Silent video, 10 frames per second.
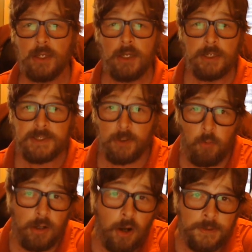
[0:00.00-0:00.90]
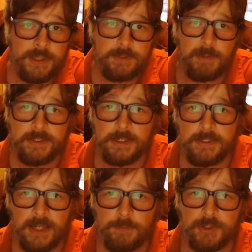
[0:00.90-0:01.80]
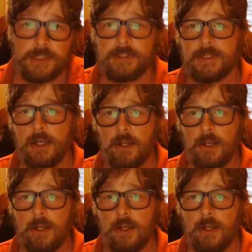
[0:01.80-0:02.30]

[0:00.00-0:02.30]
So what are these misconceptions?